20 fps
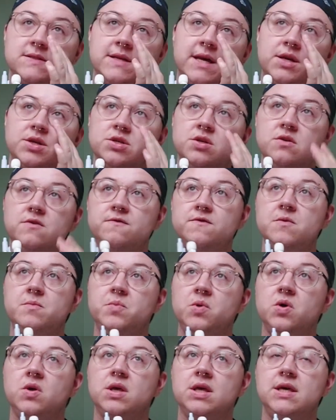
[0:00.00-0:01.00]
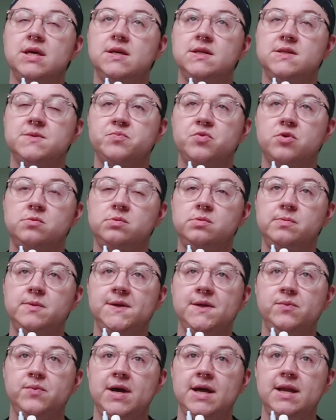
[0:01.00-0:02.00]
section of the book is
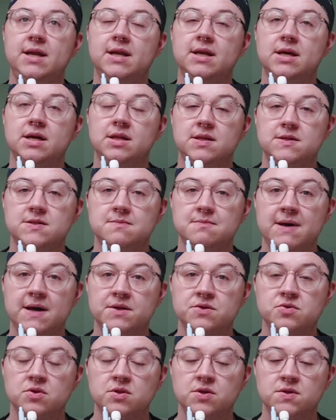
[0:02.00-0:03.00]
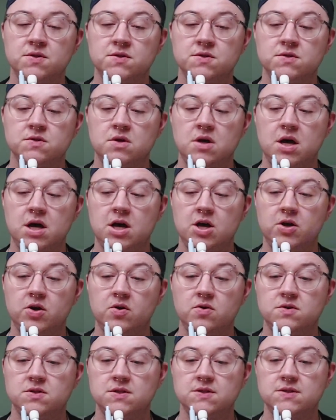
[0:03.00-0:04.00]
probably when Achilles and Patroclus
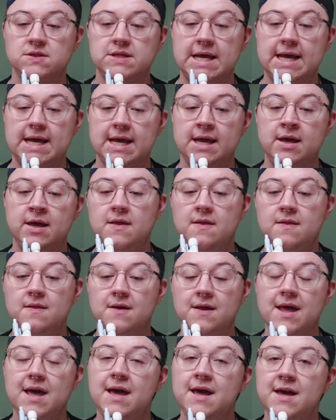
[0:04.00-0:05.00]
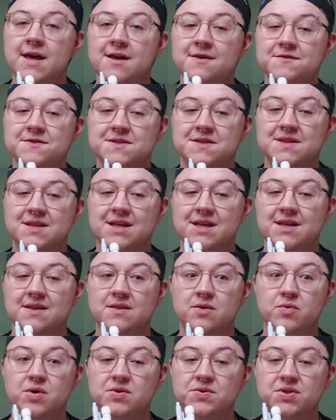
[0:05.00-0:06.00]
go to stay in the caves and the
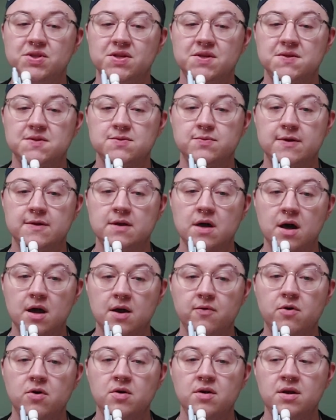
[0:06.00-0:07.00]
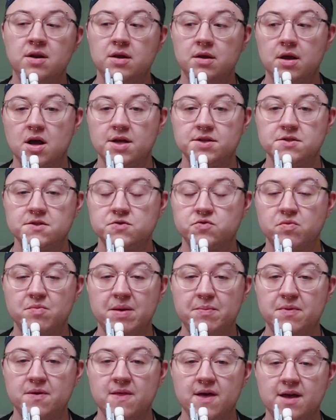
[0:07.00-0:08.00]
wilderness with Chiron. I just
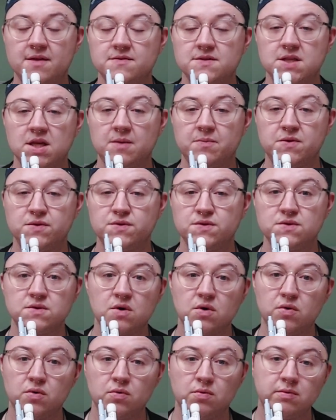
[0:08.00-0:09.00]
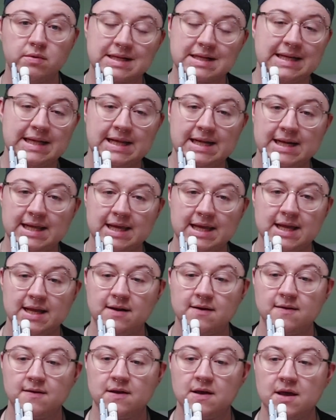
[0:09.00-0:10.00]
remember that segment so clearly,
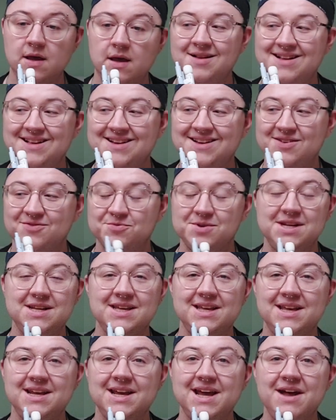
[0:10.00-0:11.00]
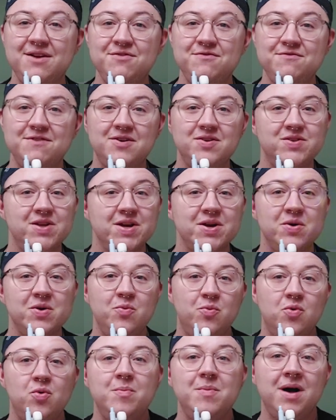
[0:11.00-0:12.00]
and reading it again felt like a
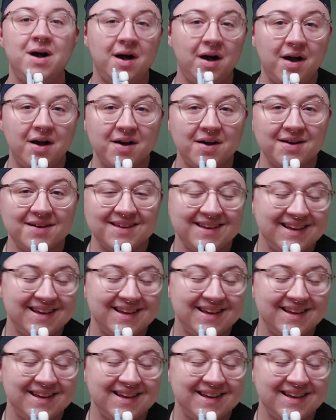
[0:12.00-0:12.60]
warm hug.